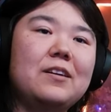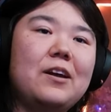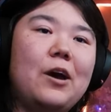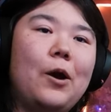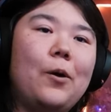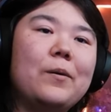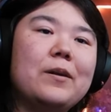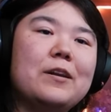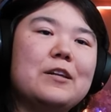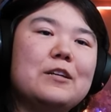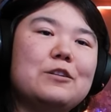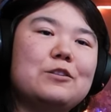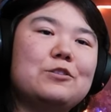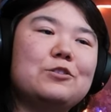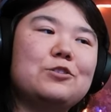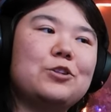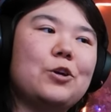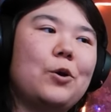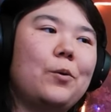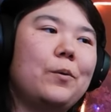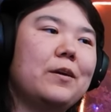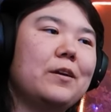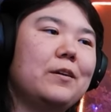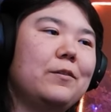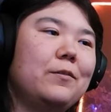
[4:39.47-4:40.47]
Oh, and he's
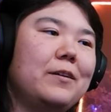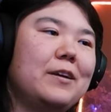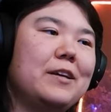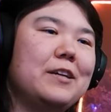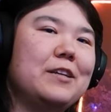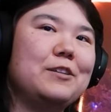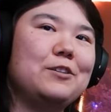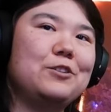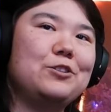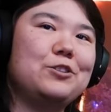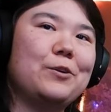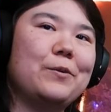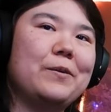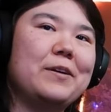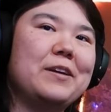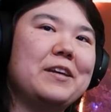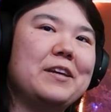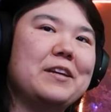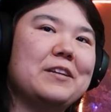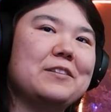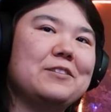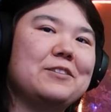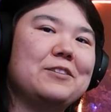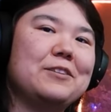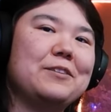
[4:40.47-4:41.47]
showing
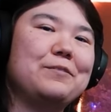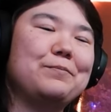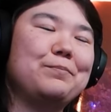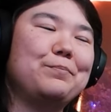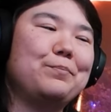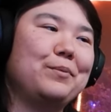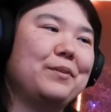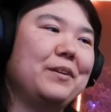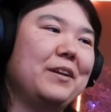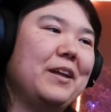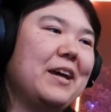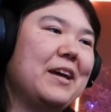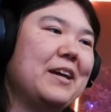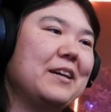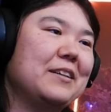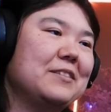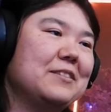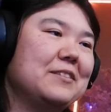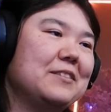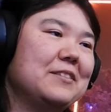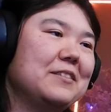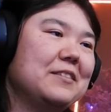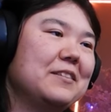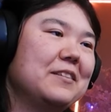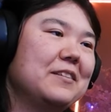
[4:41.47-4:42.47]
it to
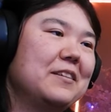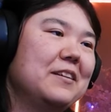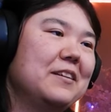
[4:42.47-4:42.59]
Blitz.